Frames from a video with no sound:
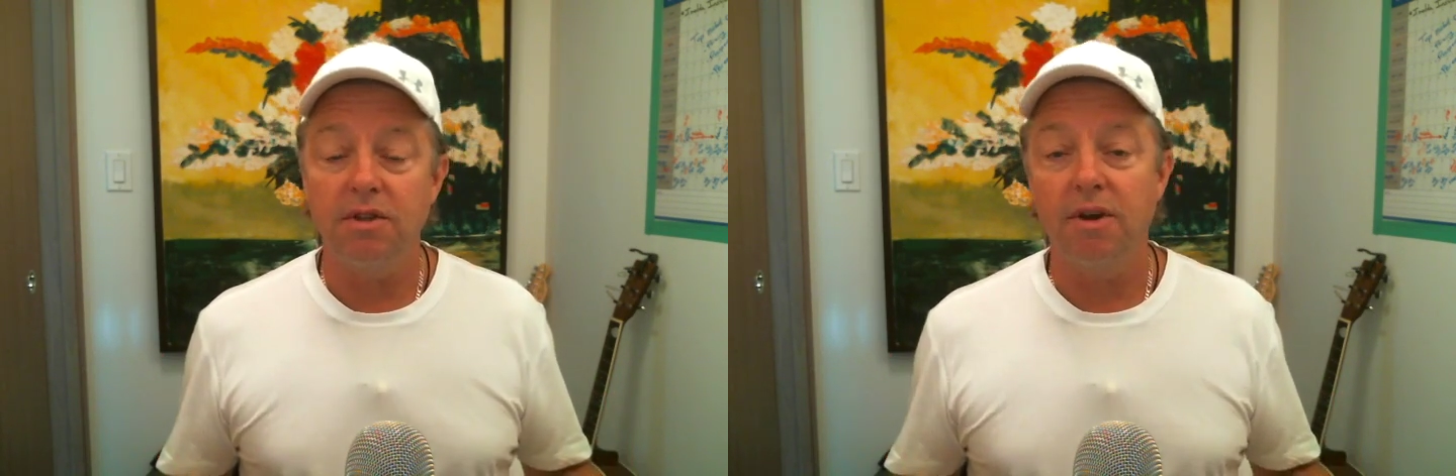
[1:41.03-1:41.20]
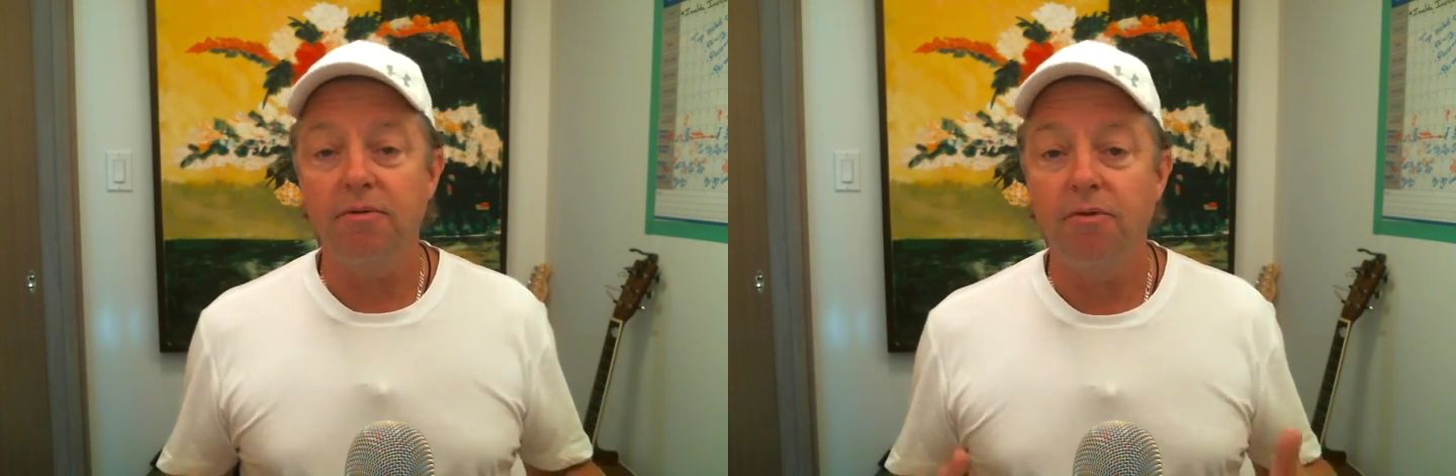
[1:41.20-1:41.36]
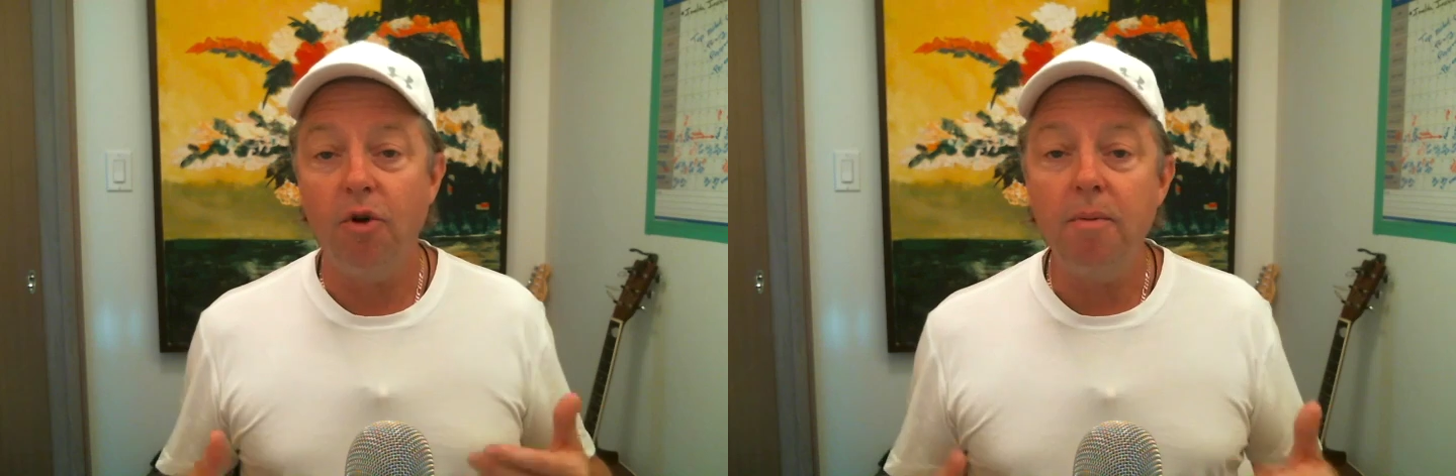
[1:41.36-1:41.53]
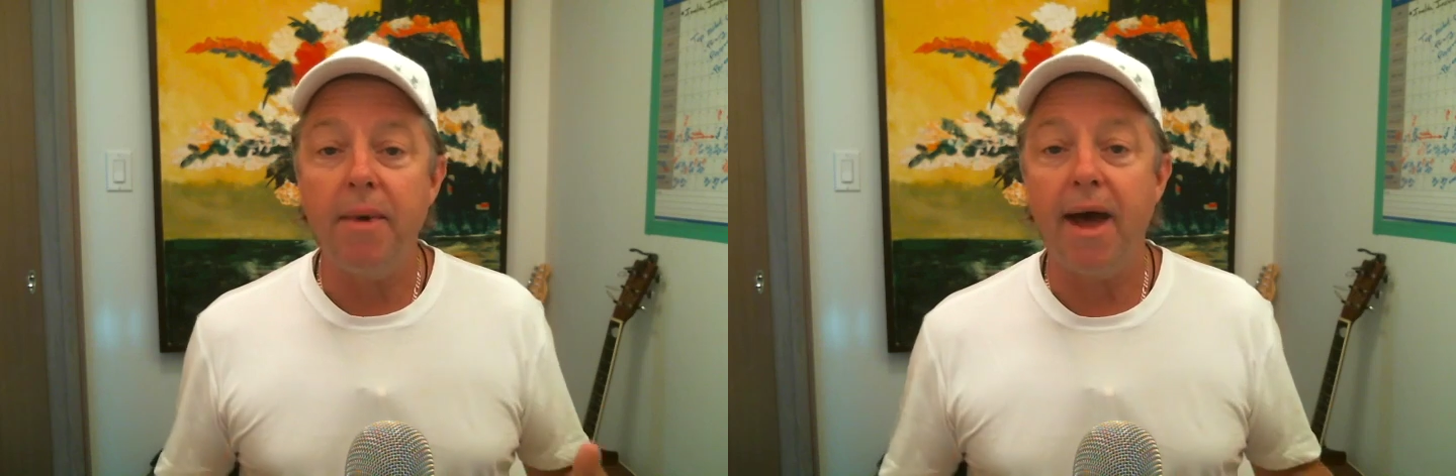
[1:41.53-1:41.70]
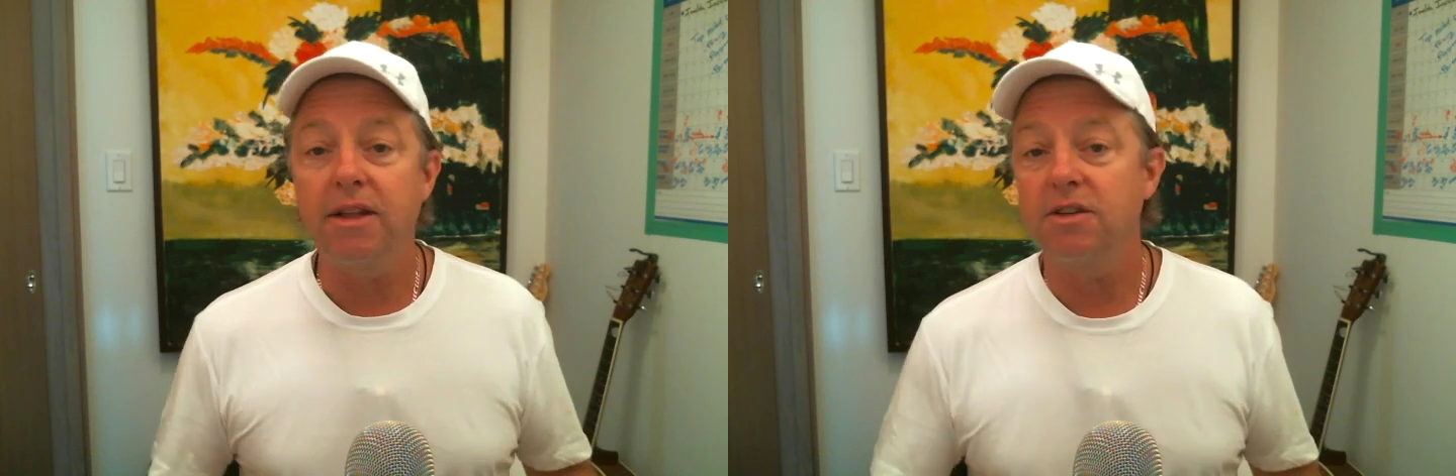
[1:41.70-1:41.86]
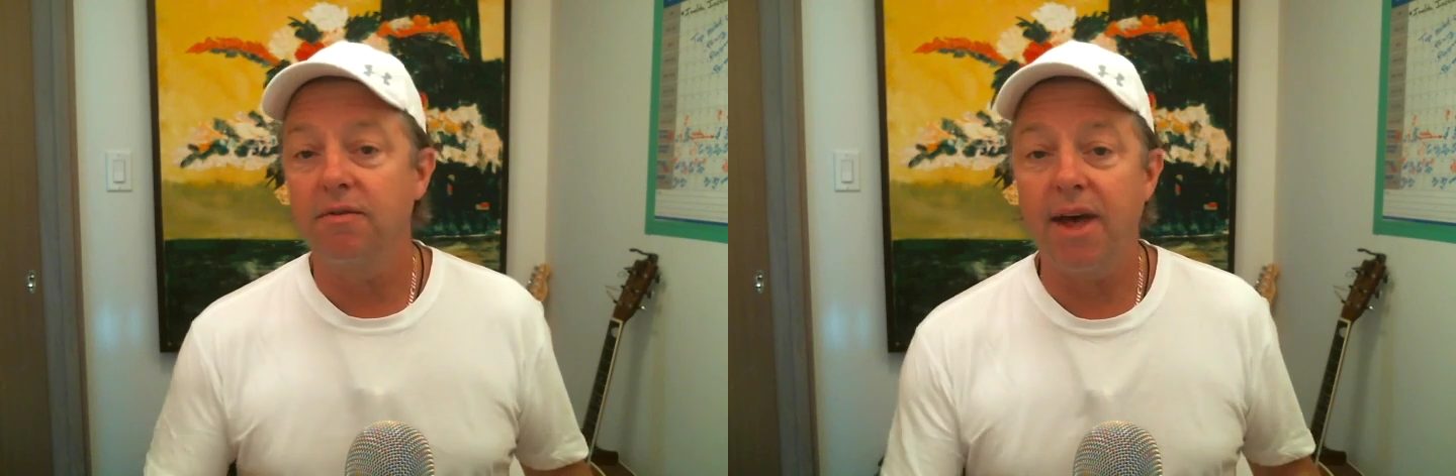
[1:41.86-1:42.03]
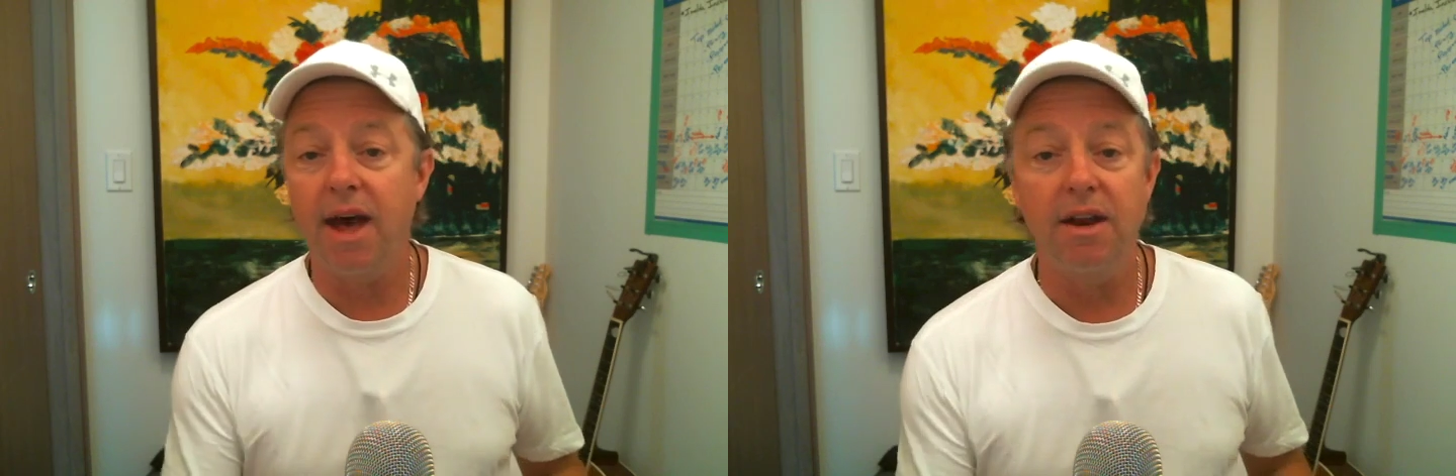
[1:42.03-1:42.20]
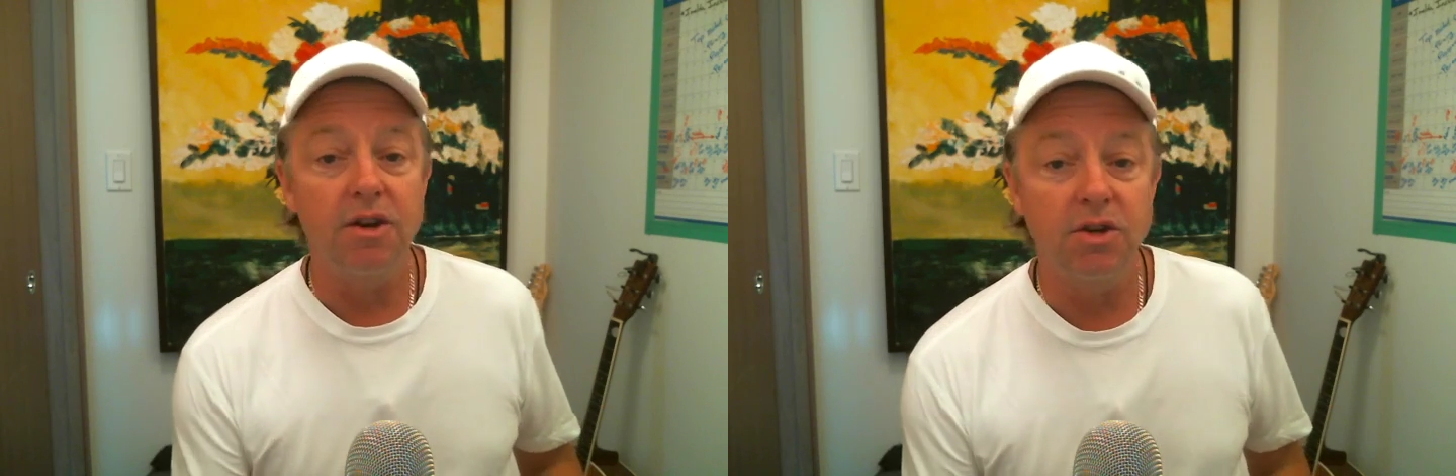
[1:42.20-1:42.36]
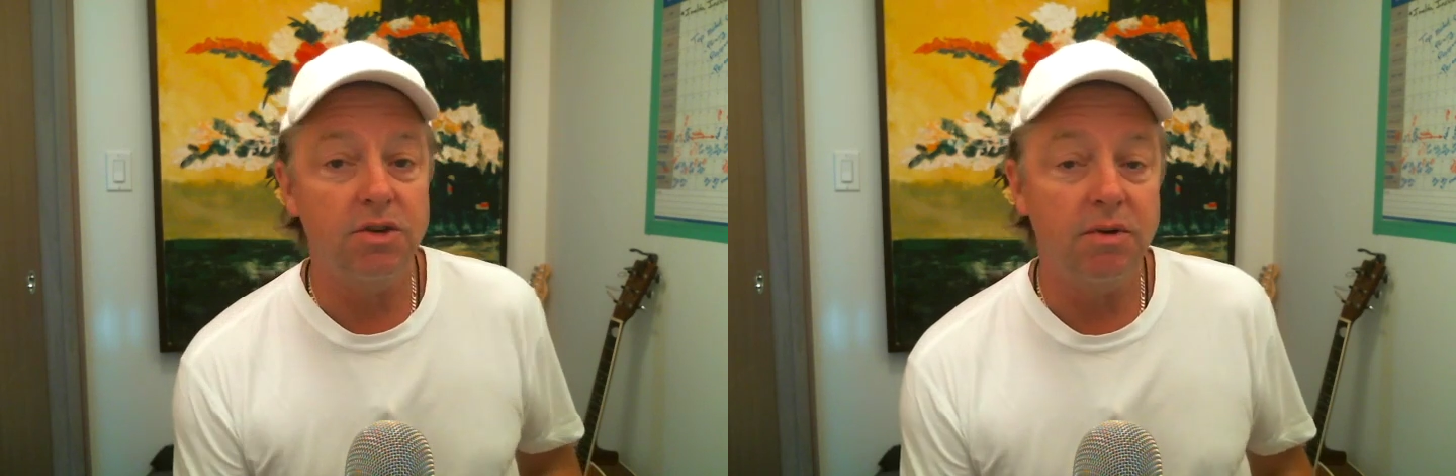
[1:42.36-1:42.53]
the formats of that
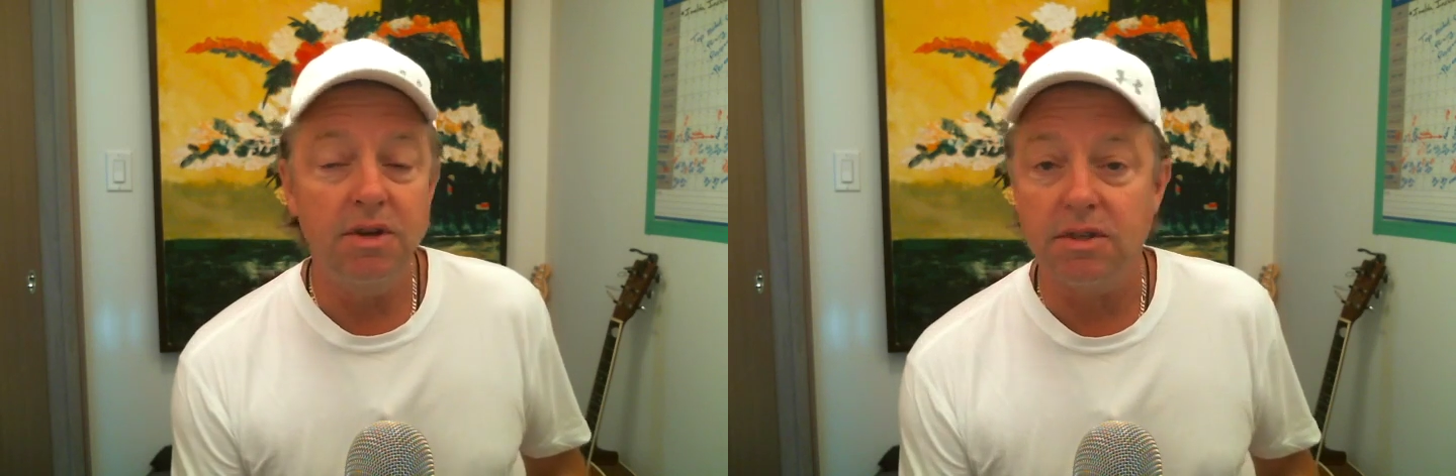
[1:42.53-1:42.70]
industry,